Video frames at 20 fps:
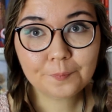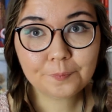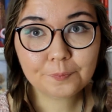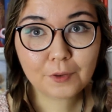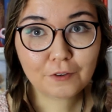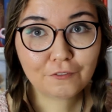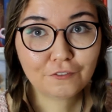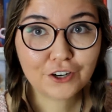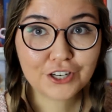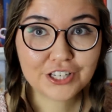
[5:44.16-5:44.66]

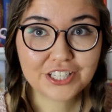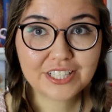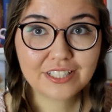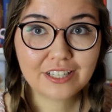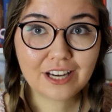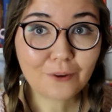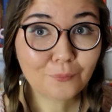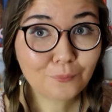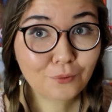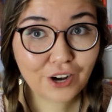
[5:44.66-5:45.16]
before she
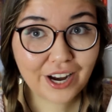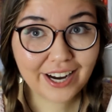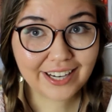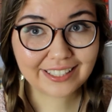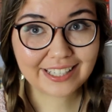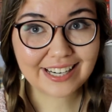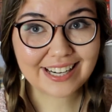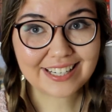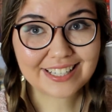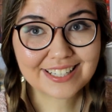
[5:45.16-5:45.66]
got
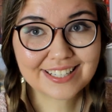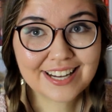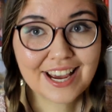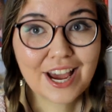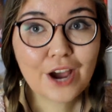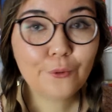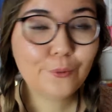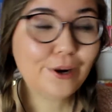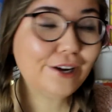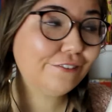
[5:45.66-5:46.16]
pregnant
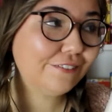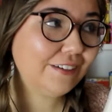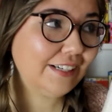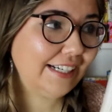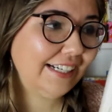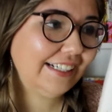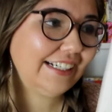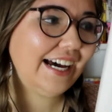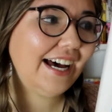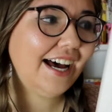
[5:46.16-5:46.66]
with
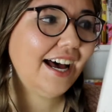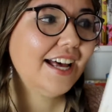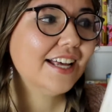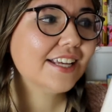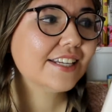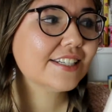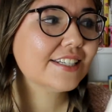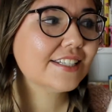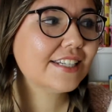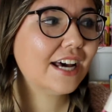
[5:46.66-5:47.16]
Lena.
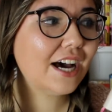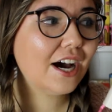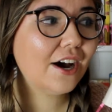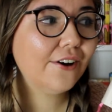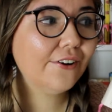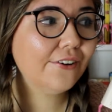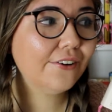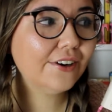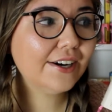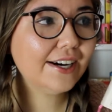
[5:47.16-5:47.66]

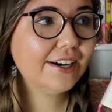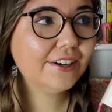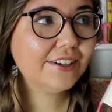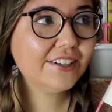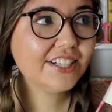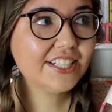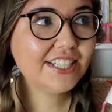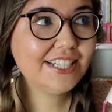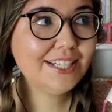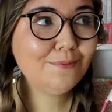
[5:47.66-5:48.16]
So
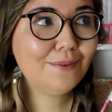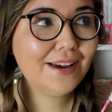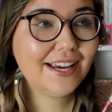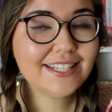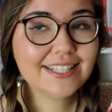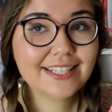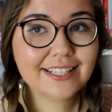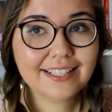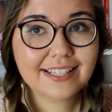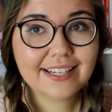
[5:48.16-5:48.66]
she
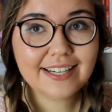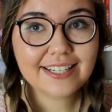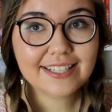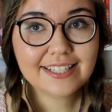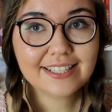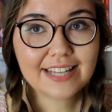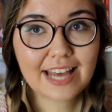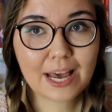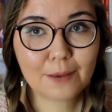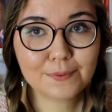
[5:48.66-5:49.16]
basically
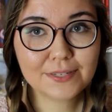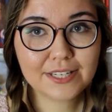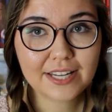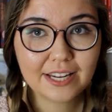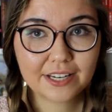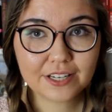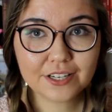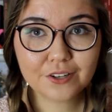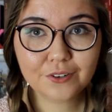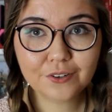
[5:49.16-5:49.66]
steps
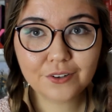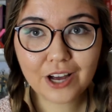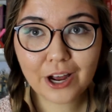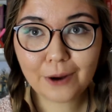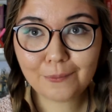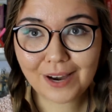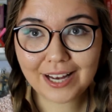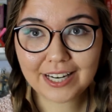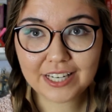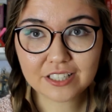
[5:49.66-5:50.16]
into
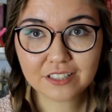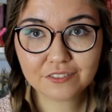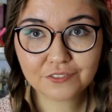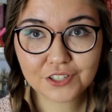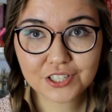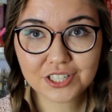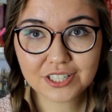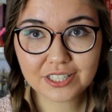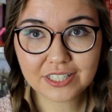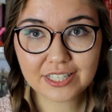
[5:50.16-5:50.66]
her mother's
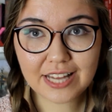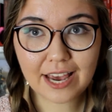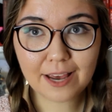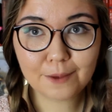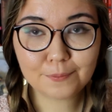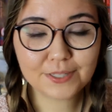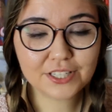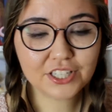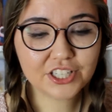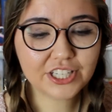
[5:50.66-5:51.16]

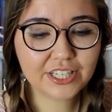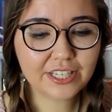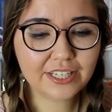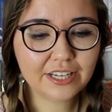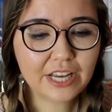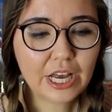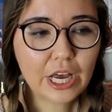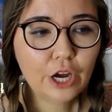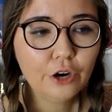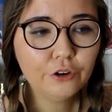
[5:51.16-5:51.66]
footsteps.
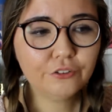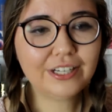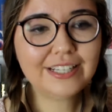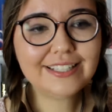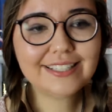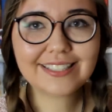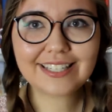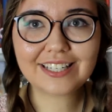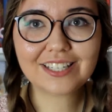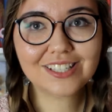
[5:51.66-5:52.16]
She
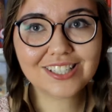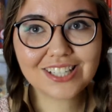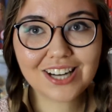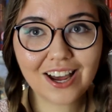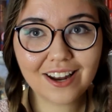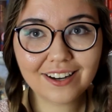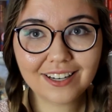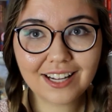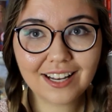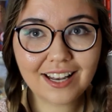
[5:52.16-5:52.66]
reads this
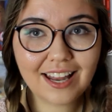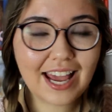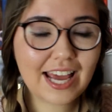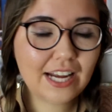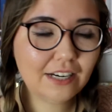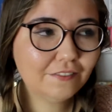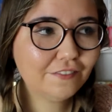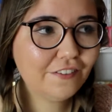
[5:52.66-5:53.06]
journal and